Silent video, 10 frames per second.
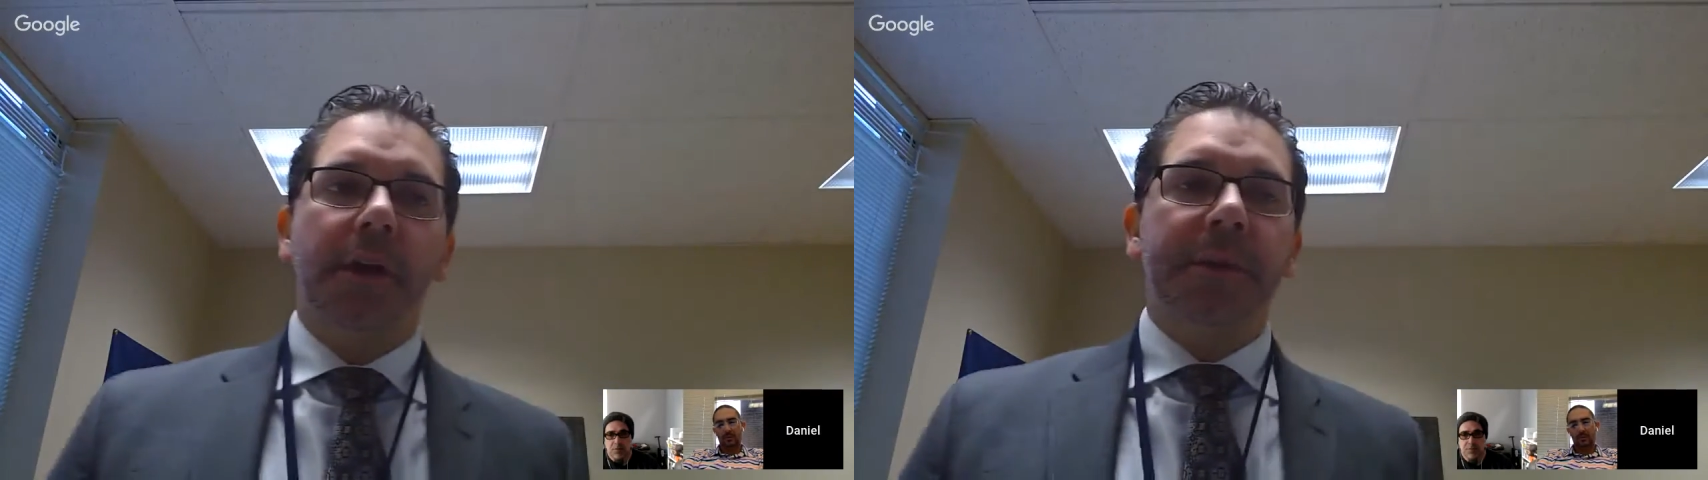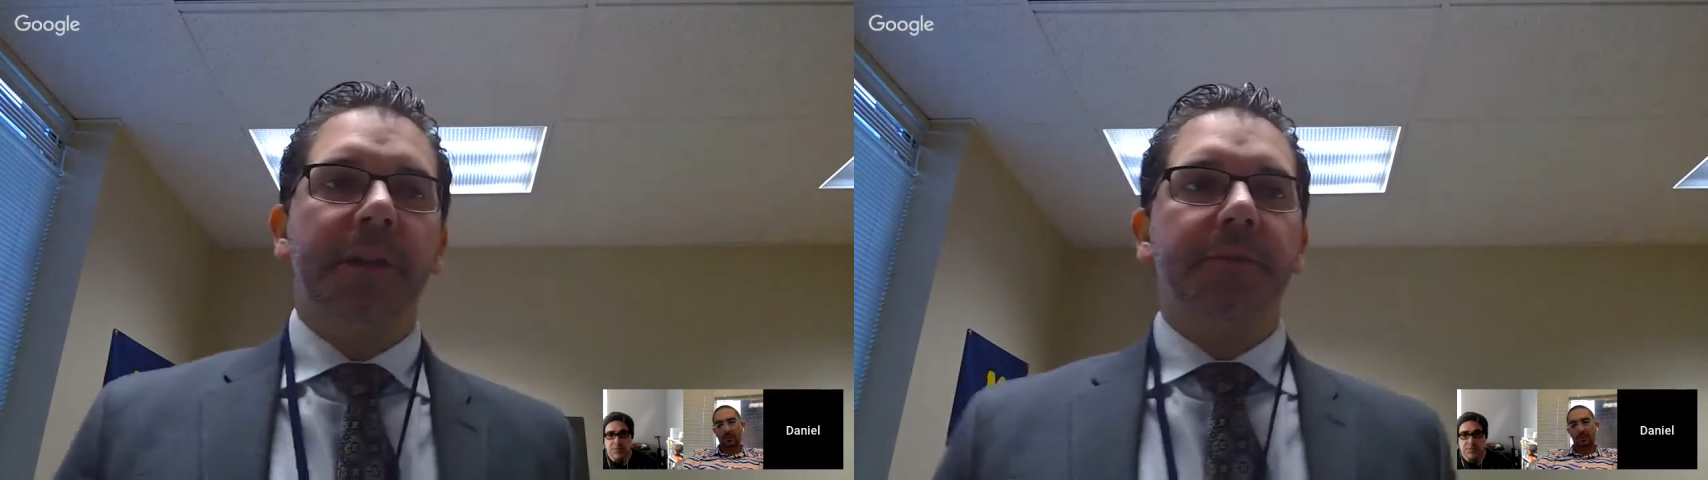I
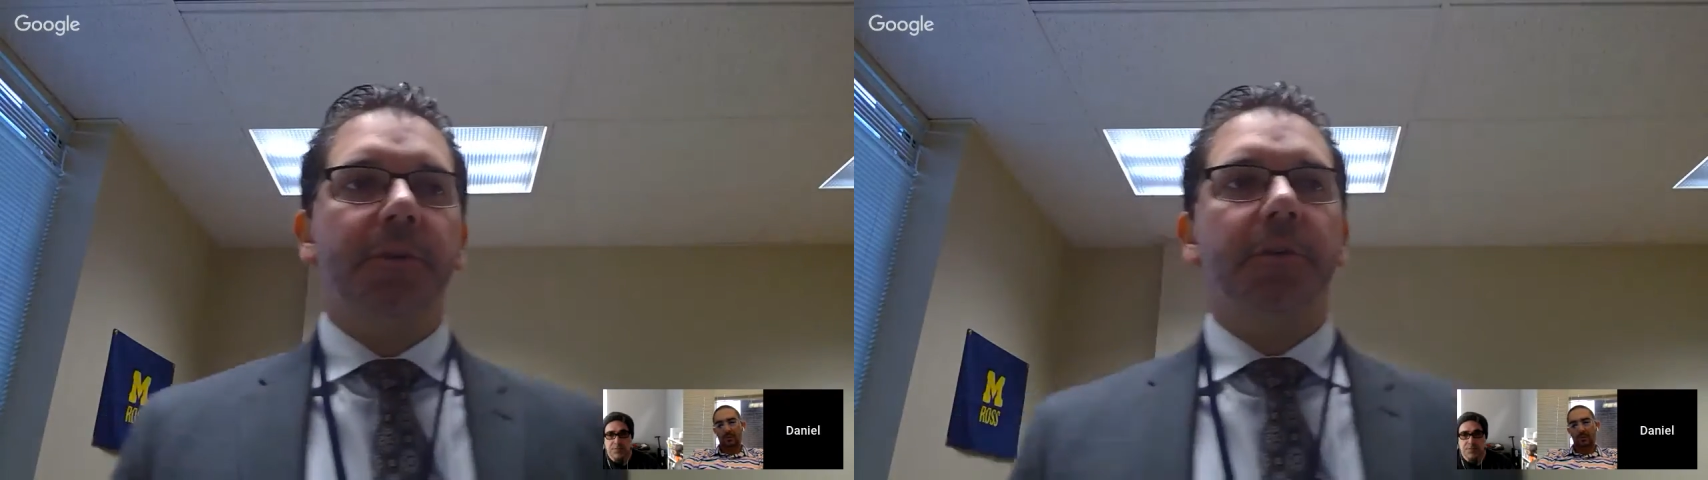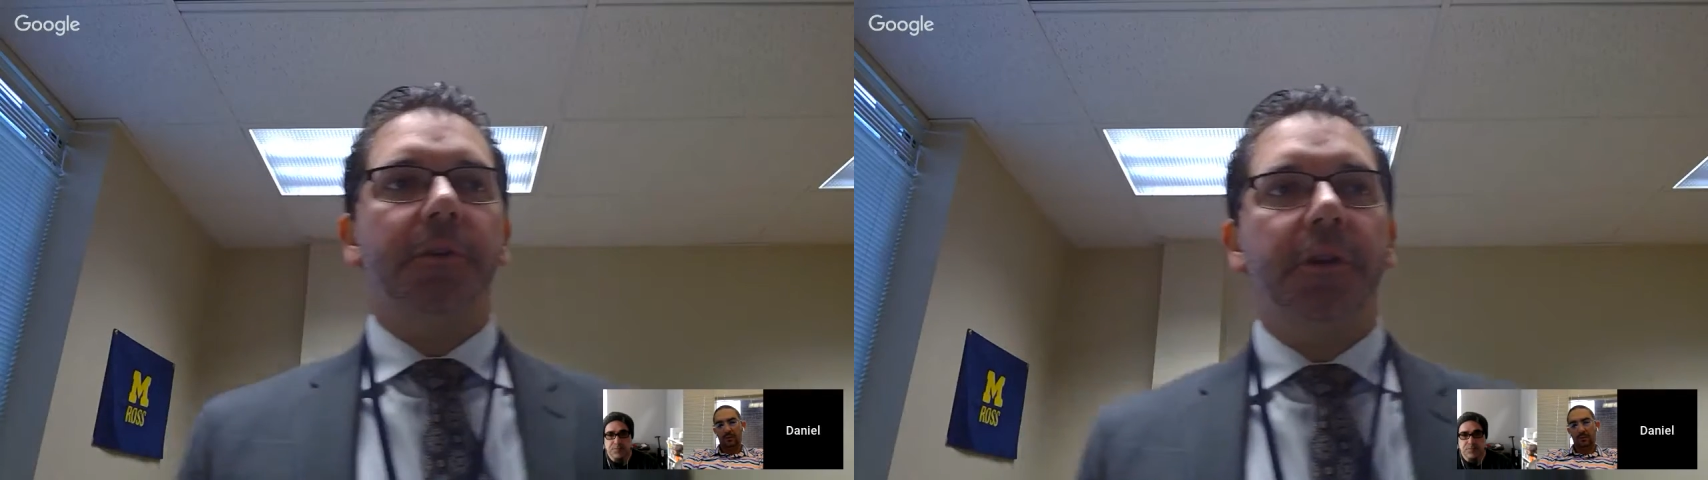mean, if
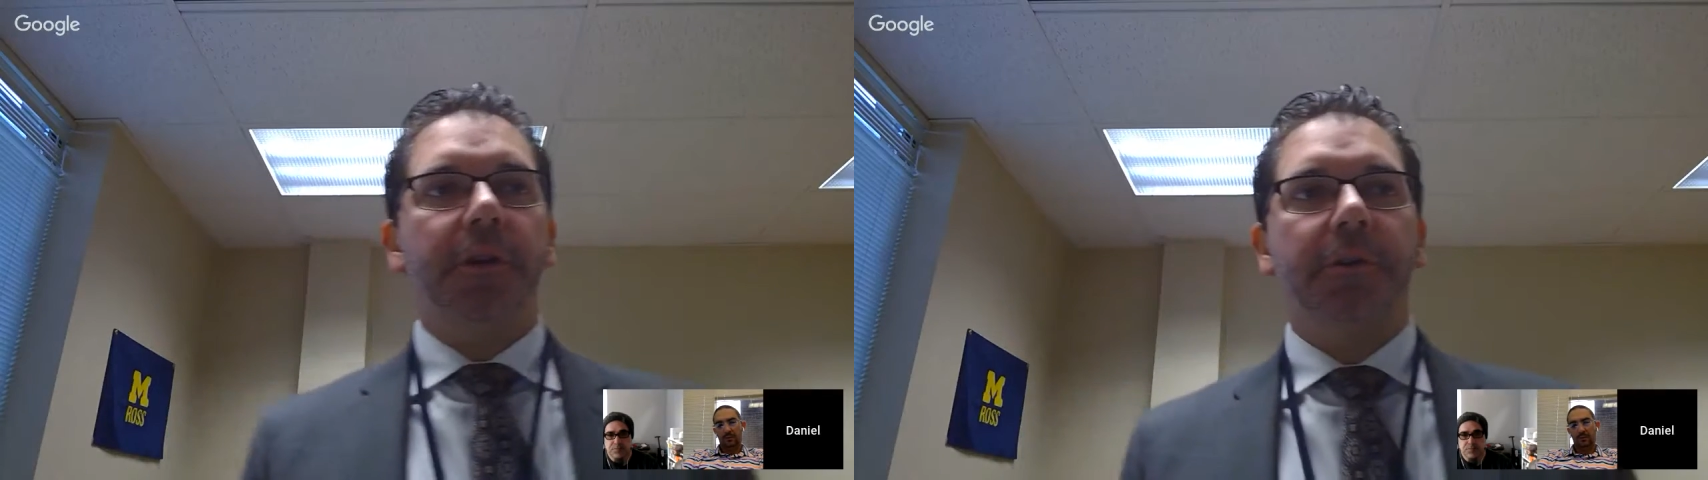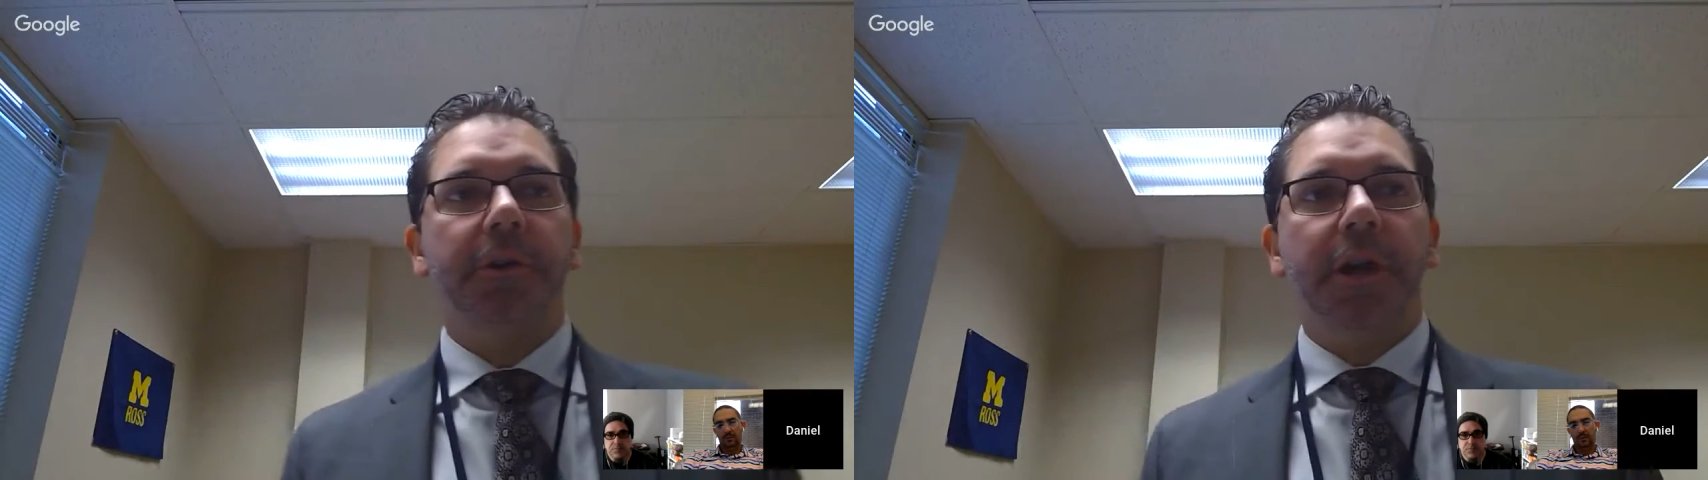you're